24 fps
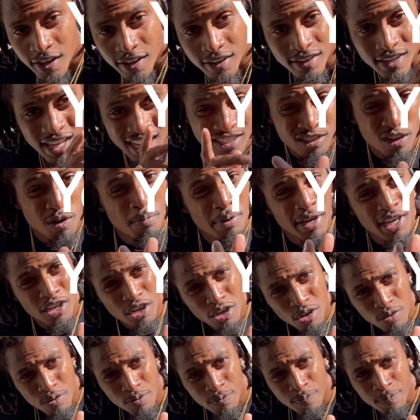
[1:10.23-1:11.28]
that's gonna be
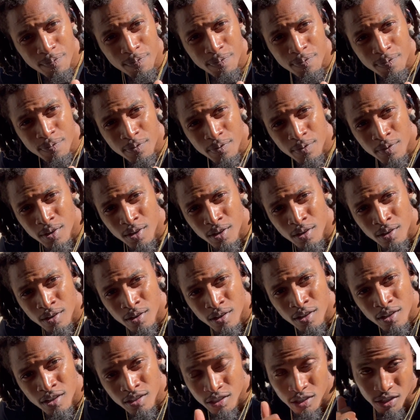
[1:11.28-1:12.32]
you.
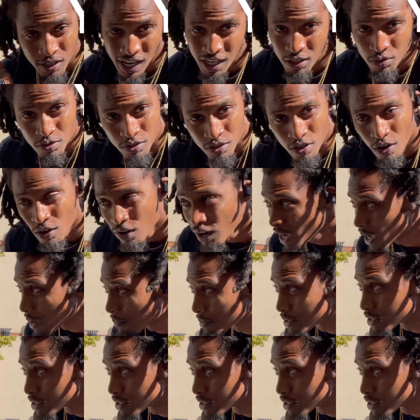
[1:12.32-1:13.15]
So that's what's gonna happen.